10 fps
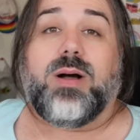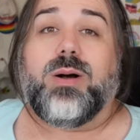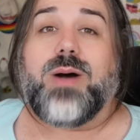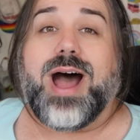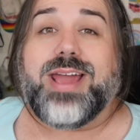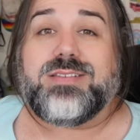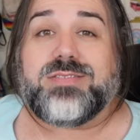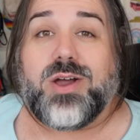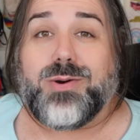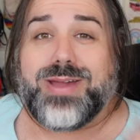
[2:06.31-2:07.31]
Oh, hi,
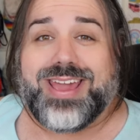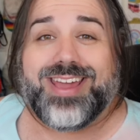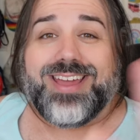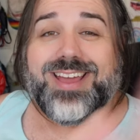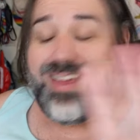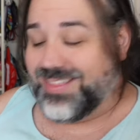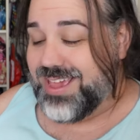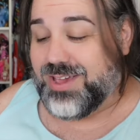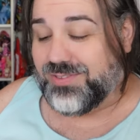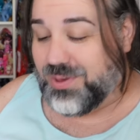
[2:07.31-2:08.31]
Zoe.
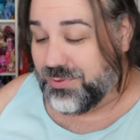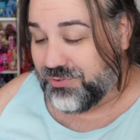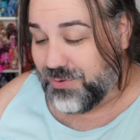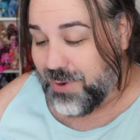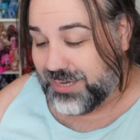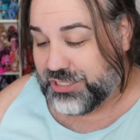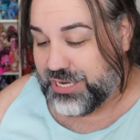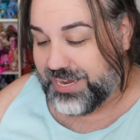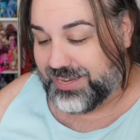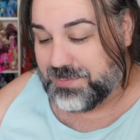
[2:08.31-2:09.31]
Thank you so much for
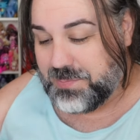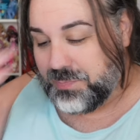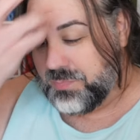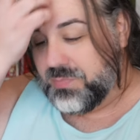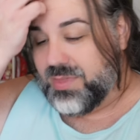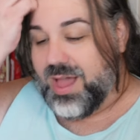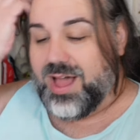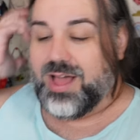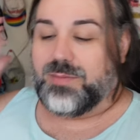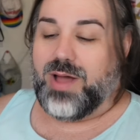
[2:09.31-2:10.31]
watching.
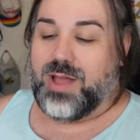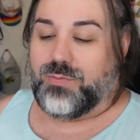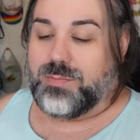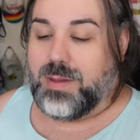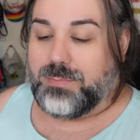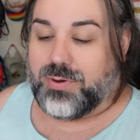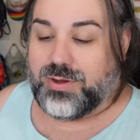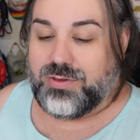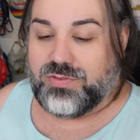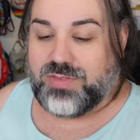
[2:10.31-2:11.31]
Um, I remember
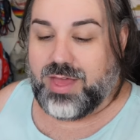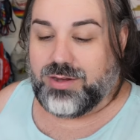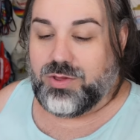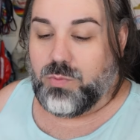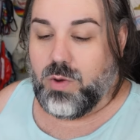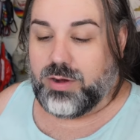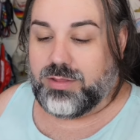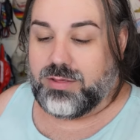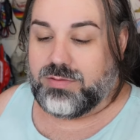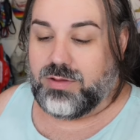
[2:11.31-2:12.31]
you said you
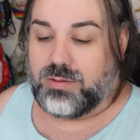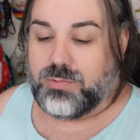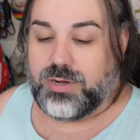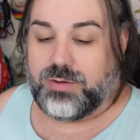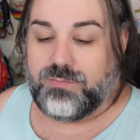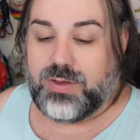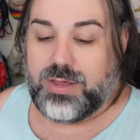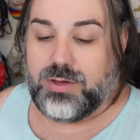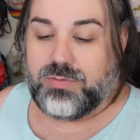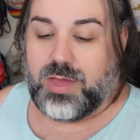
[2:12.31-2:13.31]
wanted this doll in one of your
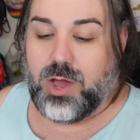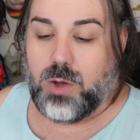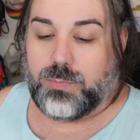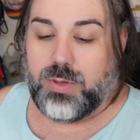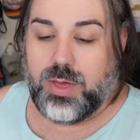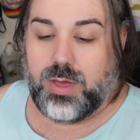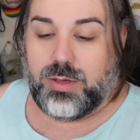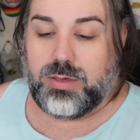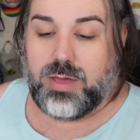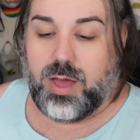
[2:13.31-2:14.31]
videos. I hope uh,
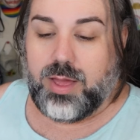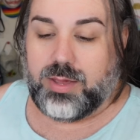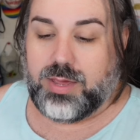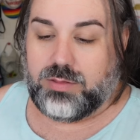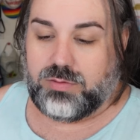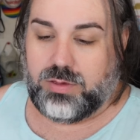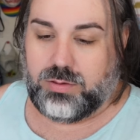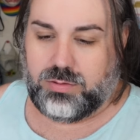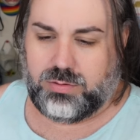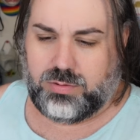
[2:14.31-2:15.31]
it gets
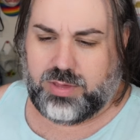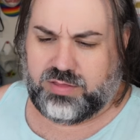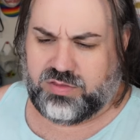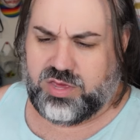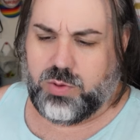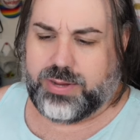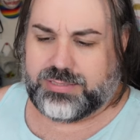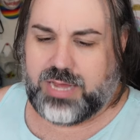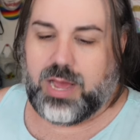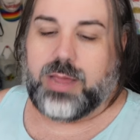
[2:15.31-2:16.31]
you gets to you
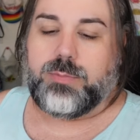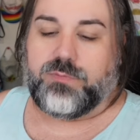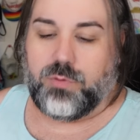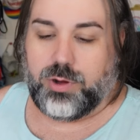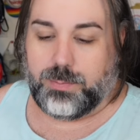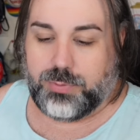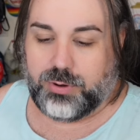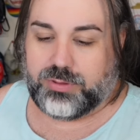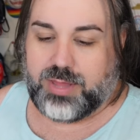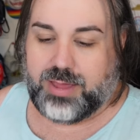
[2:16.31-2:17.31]
in time for your
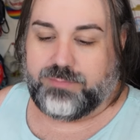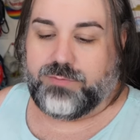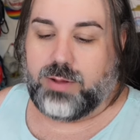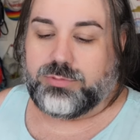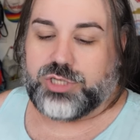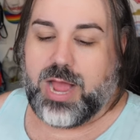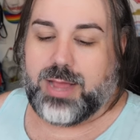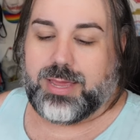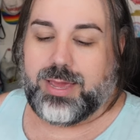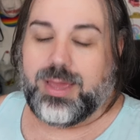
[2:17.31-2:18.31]
birthday from
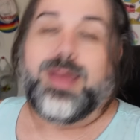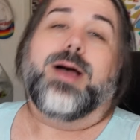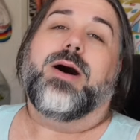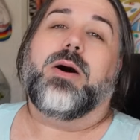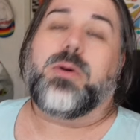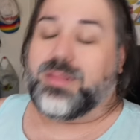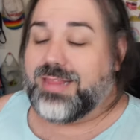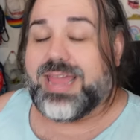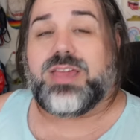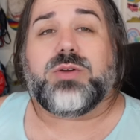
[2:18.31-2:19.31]
Jackie. Oh,
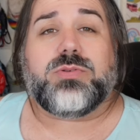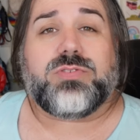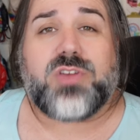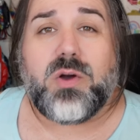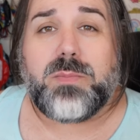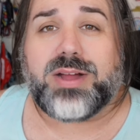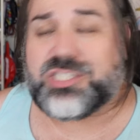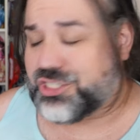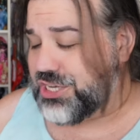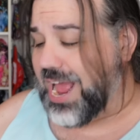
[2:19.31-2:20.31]
thank you so
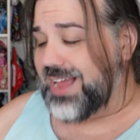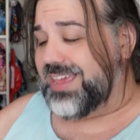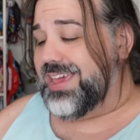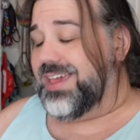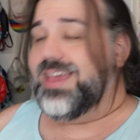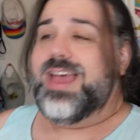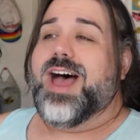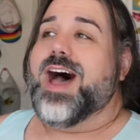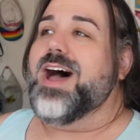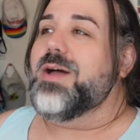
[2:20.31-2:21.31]
much, Jackie.
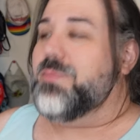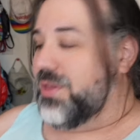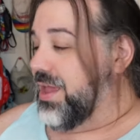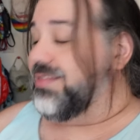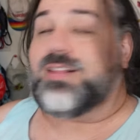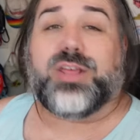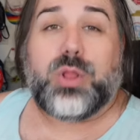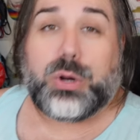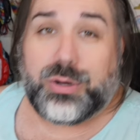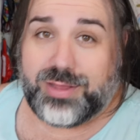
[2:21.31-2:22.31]
Um, um, it's a
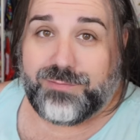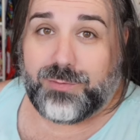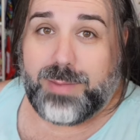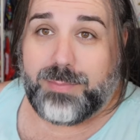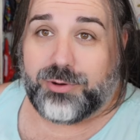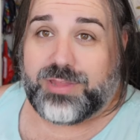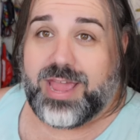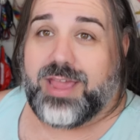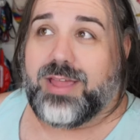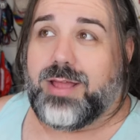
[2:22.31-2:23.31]
little early for my
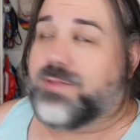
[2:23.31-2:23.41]
birthday.